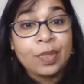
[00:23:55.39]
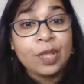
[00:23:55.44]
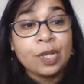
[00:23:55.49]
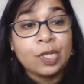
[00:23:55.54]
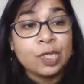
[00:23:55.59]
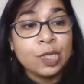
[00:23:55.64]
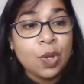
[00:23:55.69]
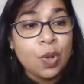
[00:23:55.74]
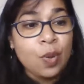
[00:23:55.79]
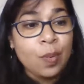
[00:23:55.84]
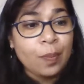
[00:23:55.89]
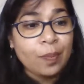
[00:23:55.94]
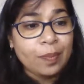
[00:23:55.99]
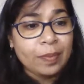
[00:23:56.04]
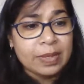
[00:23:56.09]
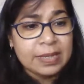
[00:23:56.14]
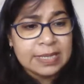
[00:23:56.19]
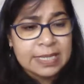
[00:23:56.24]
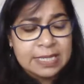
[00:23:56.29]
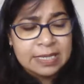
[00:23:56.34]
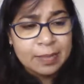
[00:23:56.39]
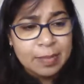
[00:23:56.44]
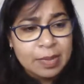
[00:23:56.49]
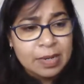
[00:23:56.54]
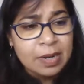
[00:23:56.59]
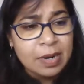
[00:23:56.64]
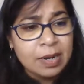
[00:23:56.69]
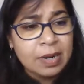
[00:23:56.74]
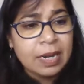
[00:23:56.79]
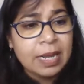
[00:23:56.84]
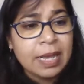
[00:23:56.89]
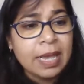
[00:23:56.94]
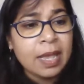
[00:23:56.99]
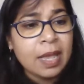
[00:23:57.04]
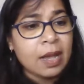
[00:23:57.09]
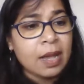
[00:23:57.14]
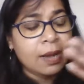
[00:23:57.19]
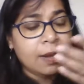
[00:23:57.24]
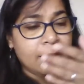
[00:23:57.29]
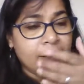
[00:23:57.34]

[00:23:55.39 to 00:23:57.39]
So similarly,